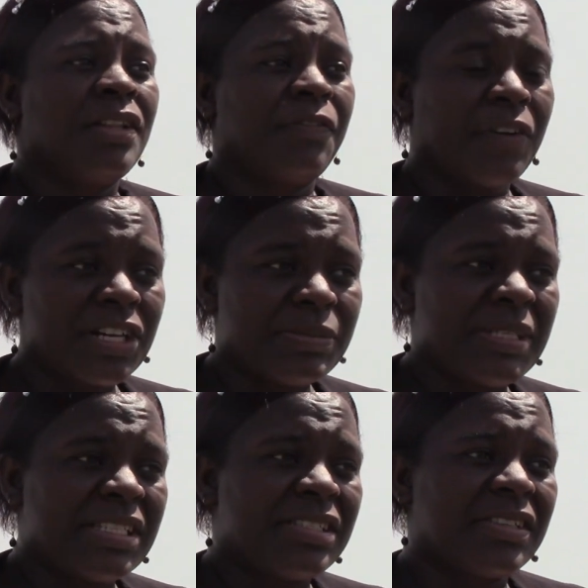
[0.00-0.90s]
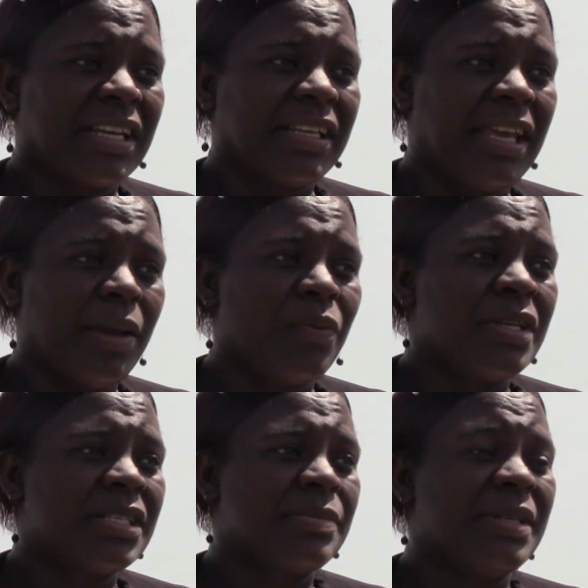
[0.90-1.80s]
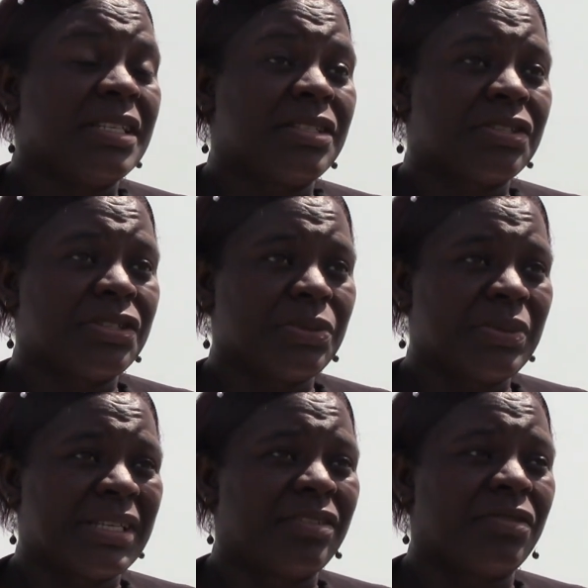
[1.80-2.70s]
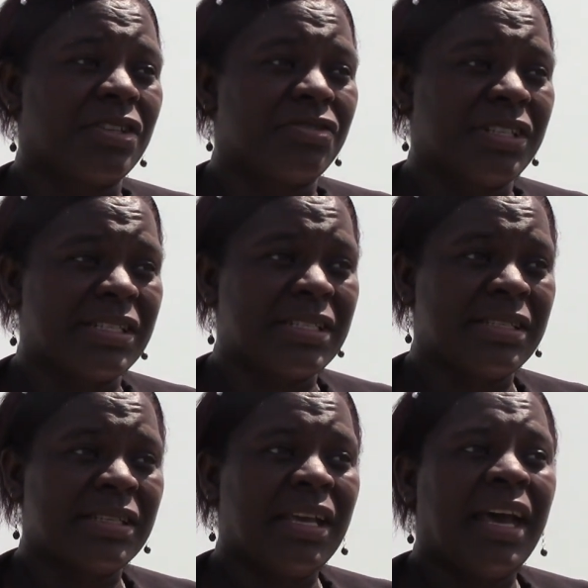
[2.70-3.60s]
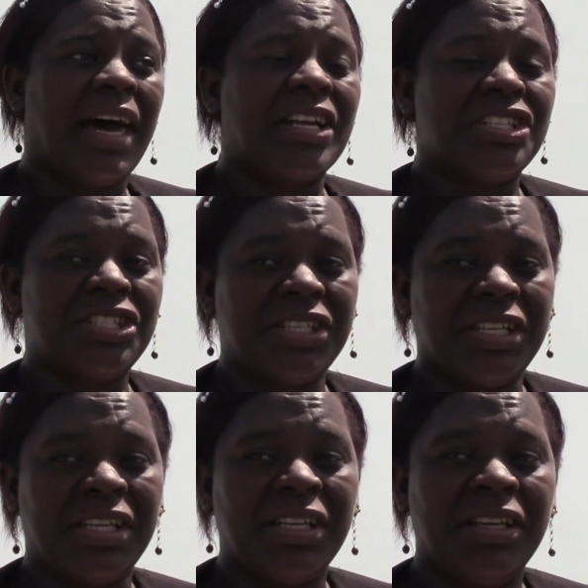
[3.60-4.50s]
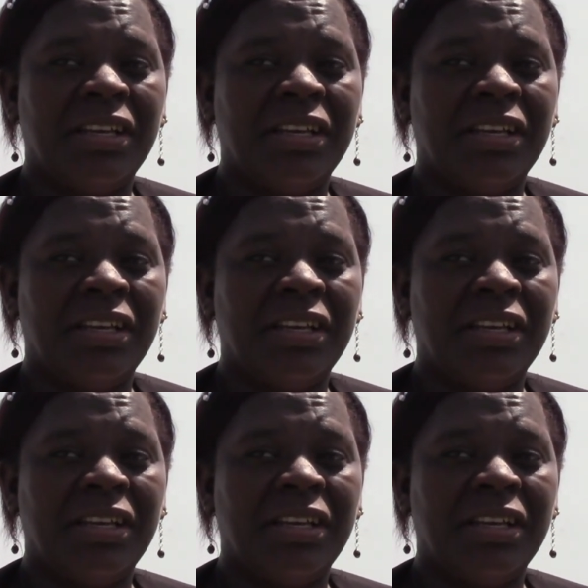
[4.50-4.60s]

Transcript: the first minister that came was Minister Susan Rodriguez, and she